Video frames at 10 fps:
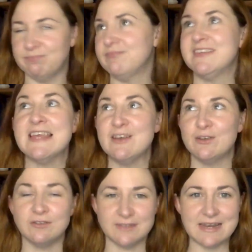
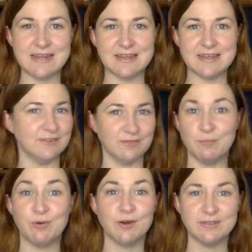single detail of the
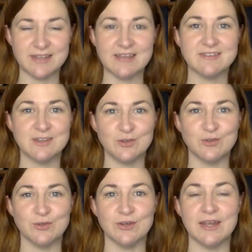process that you're
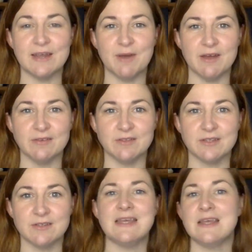talking about.